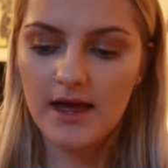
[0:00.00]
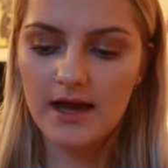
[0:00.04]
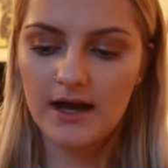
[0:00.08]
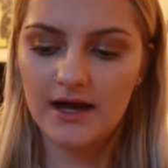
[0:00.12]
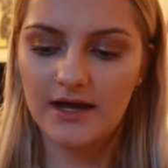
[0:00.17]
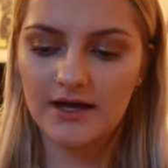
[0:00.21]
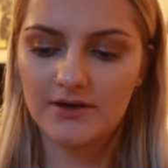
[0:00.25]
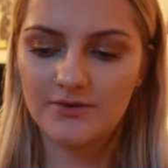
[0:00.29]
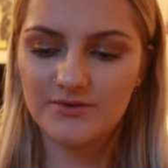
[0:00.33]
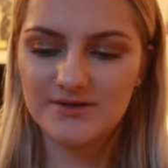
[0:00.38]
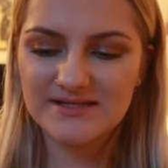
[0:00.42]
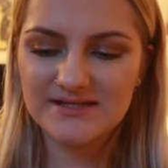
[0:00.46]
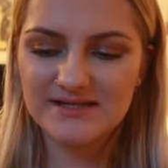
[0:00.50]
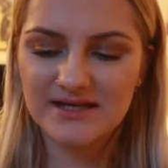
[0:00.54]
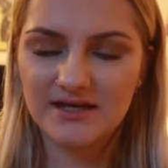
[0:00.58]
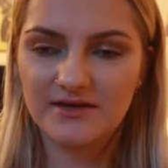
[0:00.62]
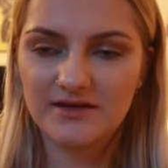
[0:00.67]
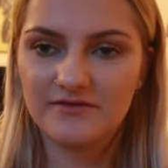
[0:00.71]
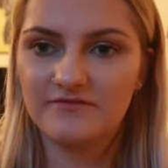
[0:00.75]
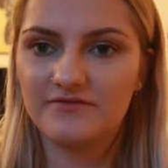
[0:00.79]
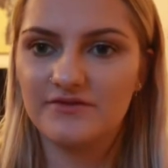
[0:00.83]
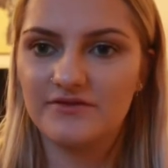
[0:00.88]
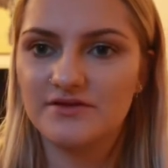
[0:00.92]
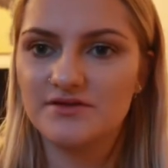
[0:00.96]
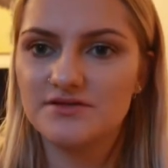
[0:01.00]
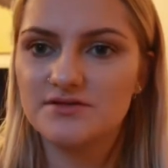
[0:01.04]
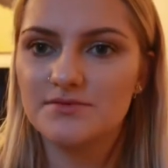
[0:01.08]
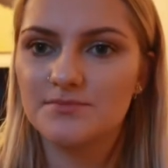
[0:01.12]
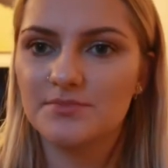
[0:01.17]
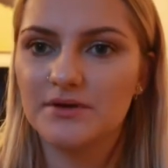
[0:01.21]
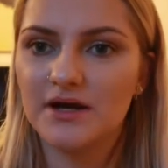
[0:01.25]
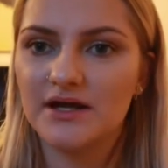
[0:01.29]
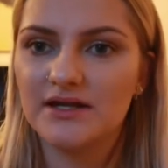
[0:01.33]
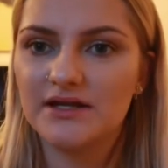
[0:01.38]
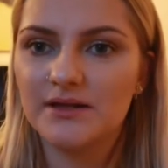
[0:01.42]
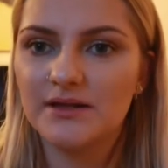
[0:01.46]
I always get it confused with
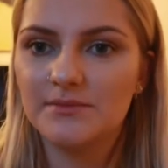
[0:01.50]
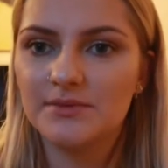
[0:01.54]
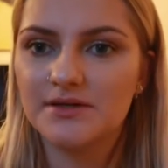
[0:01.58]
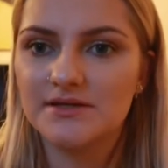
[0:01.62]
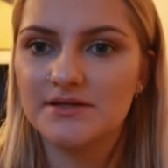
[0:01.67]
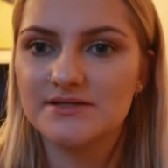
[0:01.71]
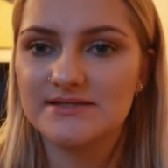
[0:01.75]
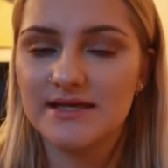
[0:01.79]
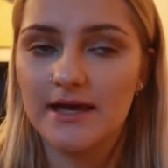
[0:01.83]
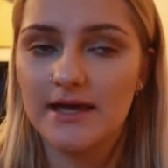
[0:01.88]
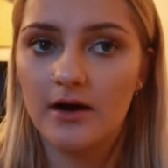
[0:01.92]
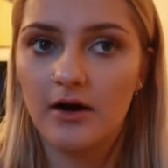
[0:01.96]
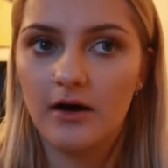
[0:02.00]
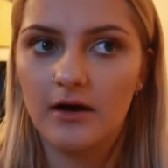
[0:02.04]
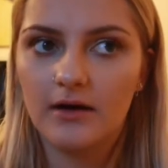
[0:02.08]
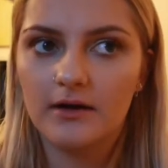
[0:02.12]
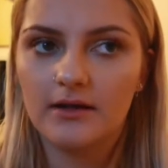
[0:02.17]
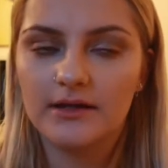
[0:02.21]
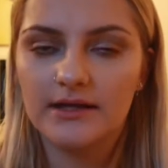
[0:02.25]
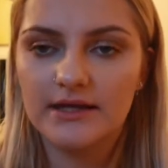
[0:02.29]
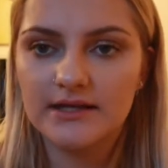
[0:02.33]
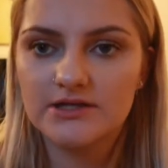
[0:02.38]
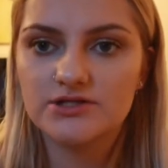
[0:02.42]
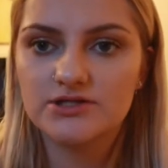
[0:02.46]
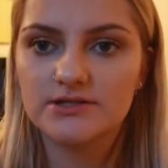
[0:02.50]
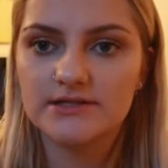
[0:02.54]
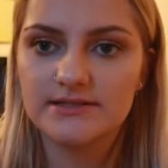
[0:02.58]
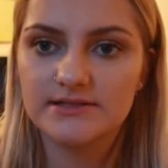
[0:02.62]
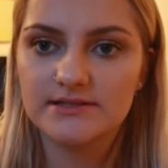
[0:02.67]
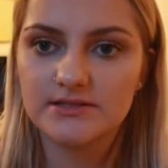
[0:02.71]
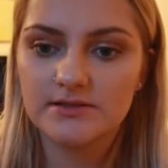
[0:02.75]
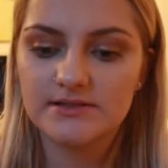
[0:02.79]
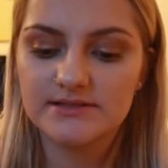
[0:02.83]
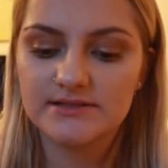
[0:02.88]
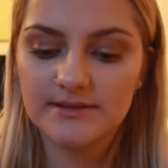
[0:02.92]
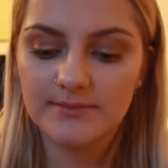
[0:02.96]
Brandy because they are literally
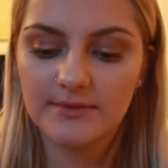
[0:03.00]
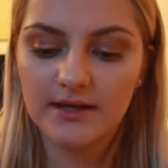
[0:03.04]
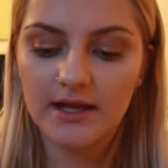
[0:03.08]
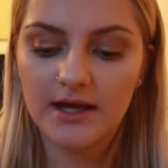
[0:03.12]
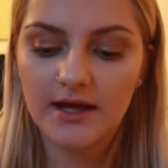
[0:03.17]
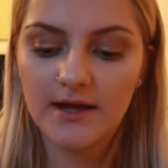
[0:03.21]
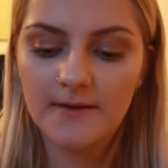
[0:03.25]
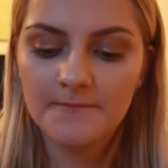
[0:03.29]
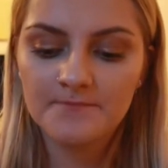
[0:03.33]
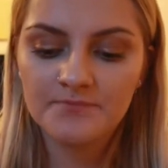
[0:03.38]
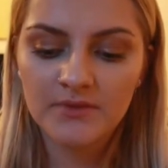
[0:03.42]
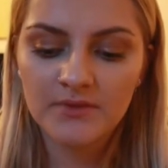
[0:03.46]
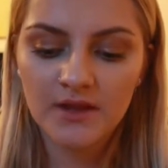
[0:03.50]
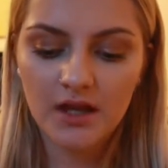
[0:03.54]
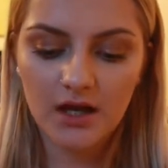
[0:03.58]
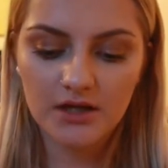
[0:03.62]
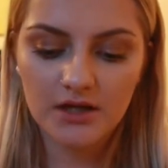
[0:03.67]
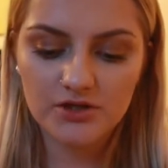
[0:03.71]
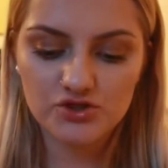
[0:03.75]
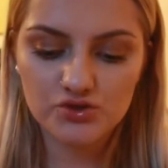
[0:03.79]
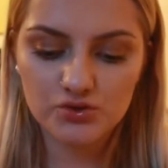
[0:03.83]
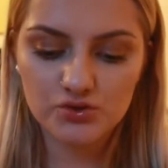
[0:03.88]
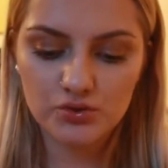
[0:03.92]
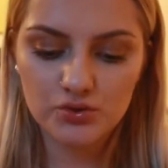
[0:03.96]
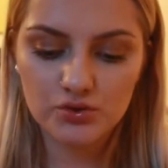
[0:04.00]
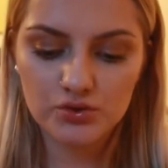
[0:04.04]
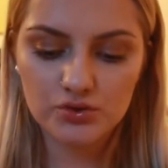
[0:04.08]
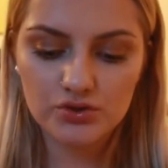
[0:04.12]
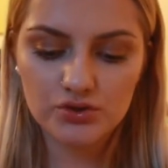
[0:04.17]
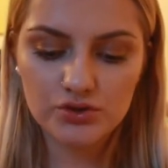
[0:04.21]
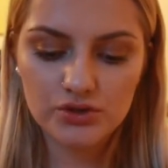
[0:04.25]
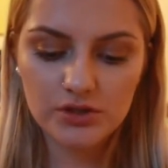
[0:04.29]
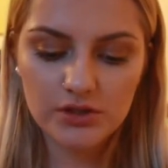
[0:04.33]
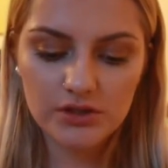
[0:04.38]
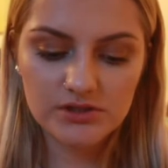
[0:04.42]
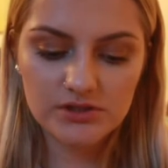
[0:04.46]
so similar. I saw
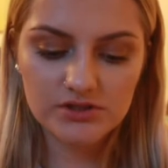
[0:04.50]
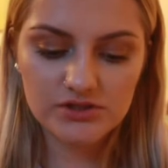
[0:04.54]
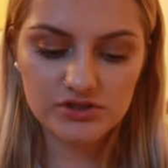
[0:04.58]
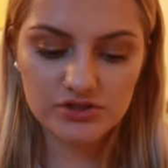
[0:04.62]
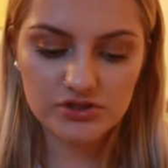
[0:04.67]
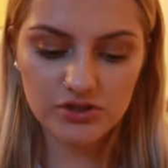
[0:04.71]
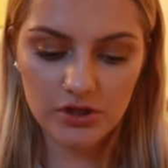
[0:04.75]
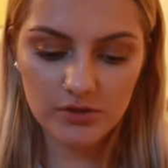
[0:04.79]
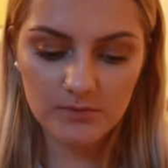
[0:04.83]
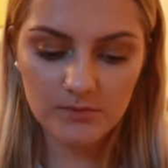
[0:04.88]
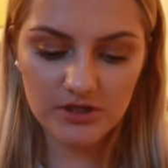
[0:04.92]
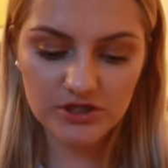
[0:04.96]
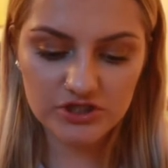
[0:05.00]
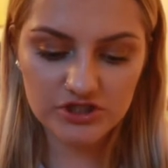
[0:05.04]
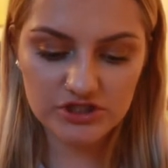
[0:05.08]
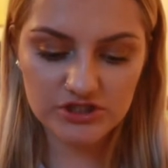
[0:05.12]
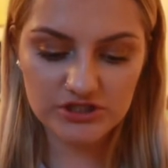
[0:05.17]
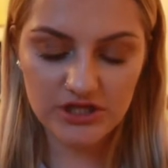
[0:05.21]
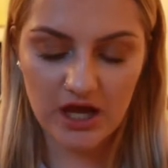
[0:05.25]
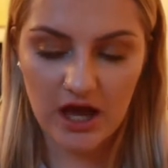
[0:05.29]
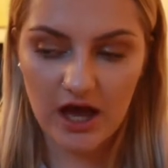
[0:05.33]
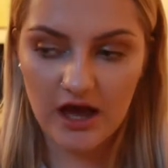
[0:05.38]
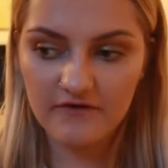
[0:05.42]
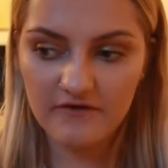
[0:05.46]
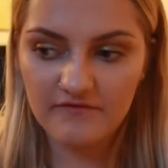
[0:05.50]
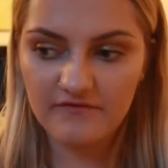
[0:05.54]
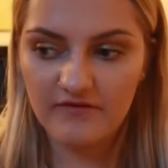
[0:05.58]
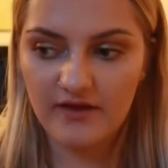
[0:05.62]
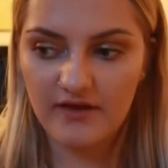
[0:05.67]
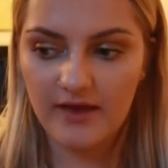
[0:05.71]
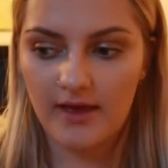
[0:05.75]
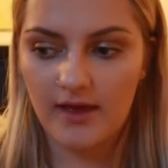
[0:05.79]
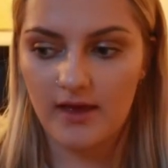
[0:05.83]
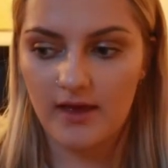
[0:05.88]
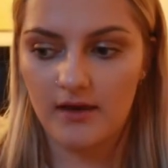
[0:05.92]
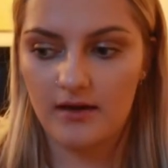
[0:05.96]
so much stuff
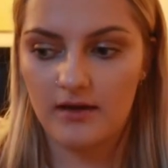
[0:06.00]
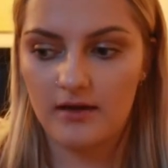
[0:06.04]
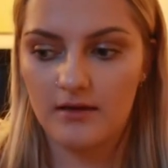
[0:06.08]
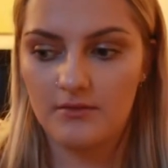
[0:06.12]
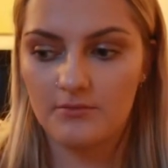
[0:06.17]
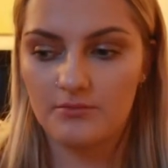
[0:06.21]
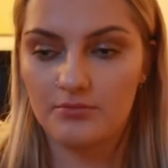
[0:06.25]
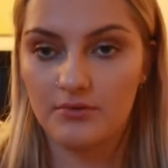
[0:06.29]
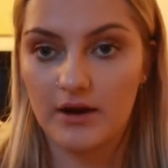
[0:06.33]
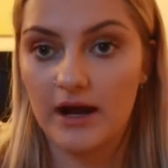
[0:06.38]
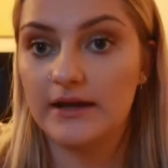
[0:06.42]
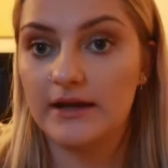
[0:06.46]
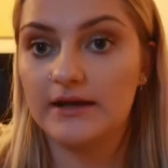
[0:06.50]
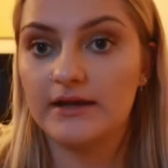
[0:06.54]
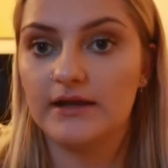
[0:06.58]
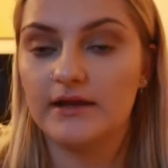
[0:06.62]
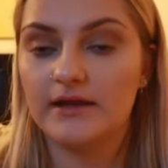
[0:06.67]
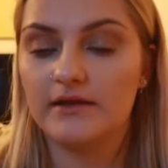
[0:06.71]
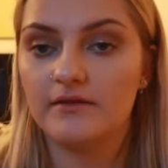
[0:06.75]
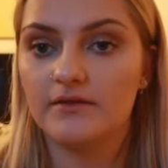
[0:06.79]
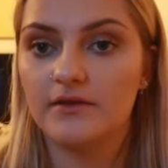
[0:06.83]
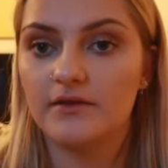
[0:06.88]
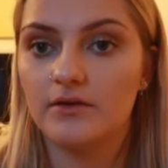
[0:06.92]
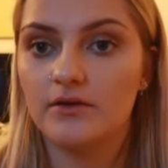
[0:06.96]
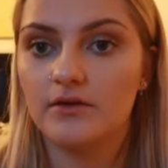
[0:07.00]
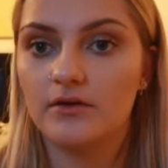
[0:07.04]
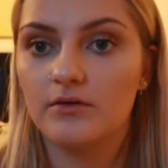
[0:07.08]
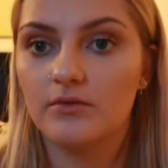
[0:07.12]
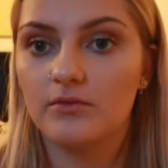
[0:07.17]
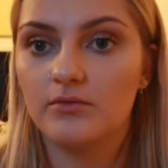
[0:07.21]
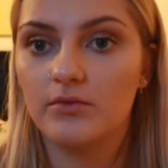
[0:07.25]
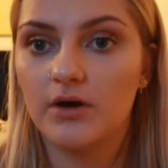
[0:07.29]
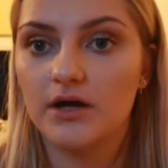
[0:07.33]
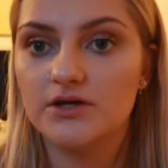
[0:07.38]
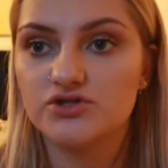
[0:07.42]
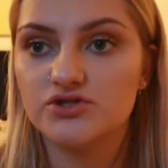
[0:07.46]
in Brandy that
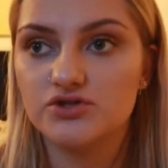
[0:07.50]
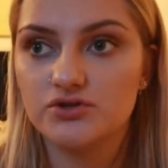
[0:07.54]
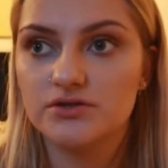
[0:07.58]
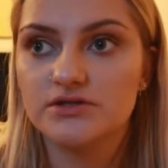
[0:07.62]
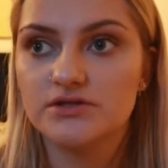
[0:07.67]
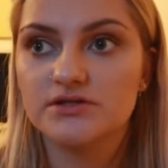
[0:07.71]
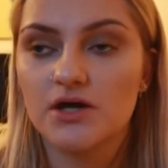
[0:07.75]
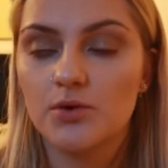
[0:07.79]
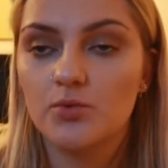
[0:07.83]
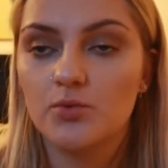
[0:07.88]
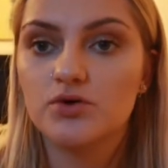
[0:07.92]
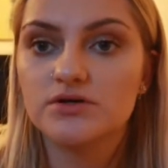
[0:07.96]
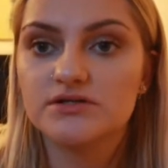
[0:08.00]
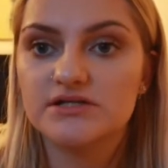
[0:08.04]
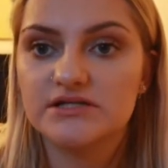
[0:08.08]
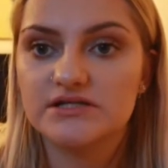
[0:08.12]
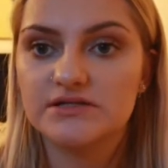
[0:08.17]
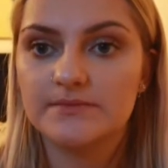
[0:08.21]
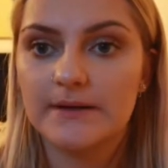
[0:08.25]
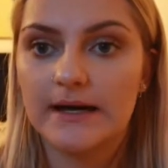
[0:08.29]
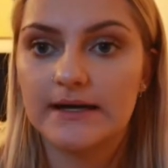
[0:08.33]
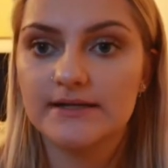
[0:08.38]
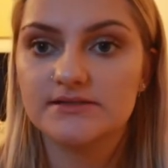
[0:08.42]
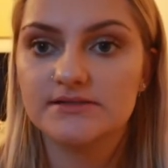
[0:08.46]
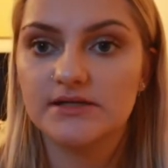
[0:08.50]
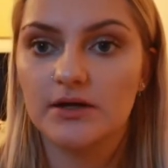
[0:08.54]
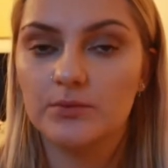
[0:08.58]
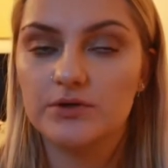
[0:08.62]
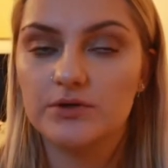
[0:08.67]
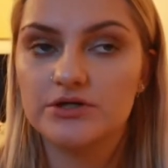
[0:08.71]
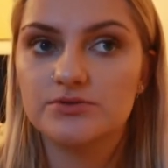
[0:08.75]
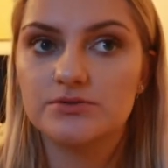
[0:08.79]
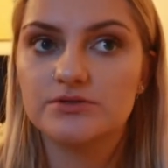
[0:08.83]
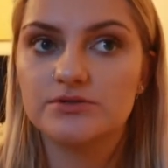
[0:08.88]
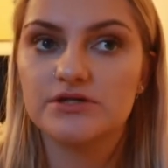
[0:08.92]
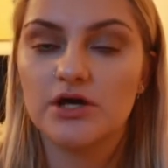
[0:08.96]
as soon as I walked into PacSun,
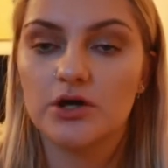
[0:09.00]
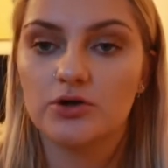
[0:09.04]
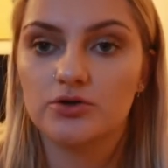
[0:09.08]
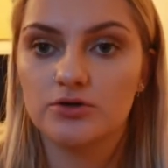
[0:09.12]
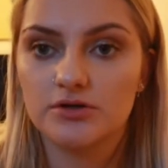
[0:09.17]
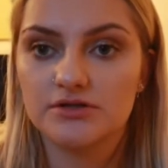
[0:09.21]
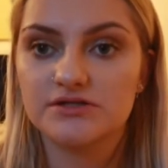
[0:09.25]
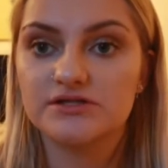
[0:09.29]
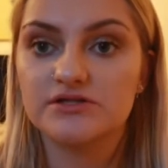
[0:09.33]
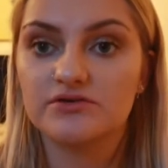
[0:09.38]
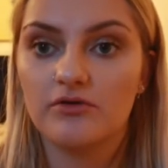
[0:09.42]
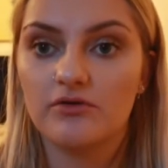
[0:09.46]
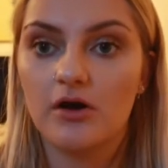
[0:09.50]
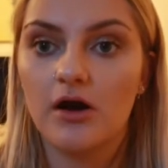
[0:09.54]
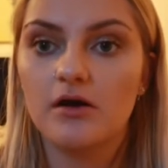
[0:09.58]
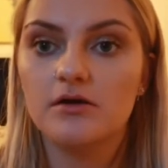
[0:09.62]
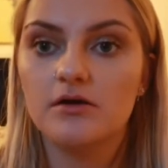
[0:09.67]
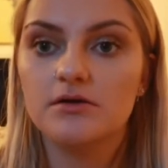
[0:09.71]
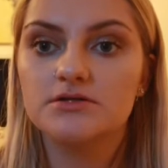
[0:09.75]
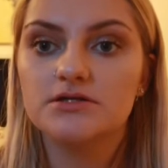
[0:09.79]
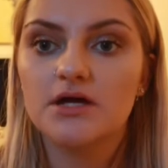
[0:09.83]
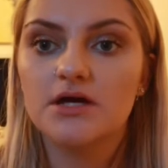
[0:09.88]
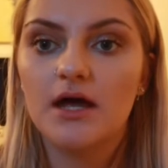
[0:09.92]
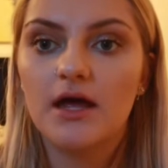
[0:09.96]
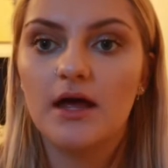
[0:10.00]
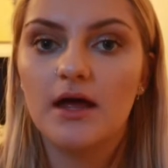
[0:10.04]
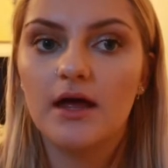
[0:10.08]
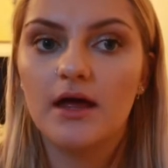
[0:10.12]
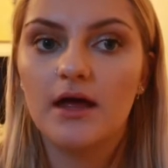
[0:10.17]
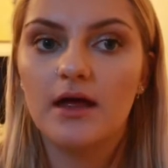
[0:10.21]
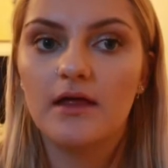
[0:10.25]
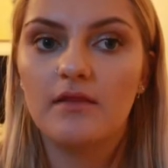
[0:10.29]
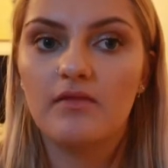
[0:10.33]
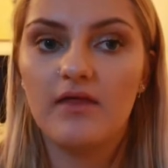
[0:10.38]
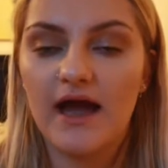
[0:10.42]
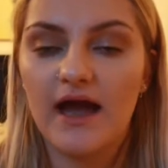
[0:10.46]
which was across the road,
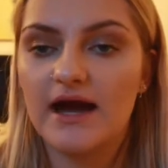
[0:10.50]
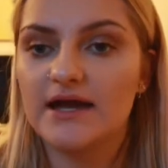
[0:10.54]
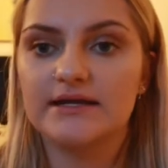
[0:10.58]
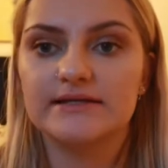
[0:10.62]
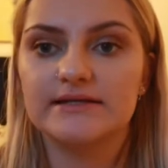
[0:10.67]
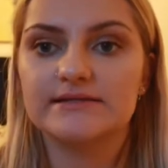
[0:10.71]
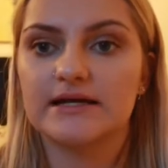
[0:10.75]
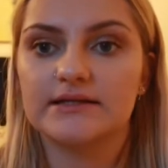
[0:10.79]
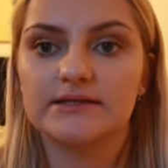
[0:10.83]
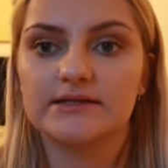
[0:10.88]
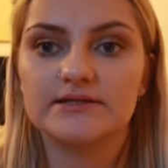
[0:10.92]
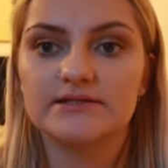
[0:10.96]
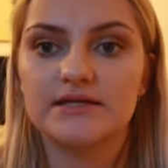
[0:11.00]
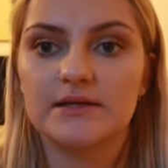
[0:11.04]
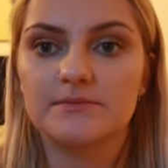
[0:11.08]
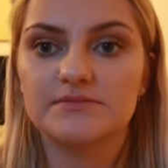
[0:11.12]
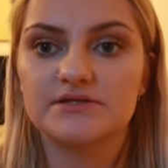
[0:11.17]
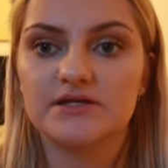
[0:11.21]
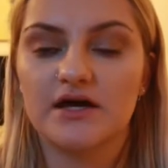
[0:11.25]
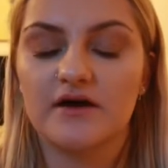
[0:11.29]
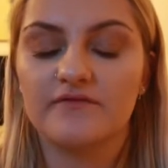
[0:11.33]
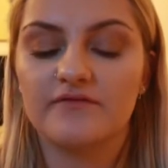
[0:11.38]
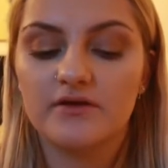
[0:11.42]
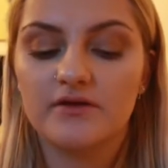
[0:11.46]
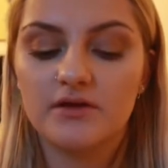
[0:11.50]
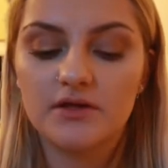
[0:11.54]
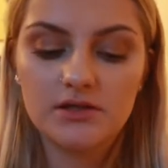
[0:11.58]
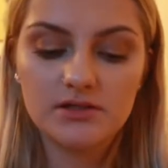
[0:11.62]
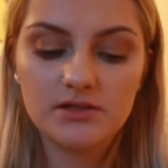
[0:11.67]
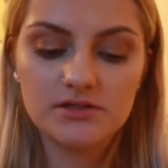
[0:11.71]
they had exactly the same stuff.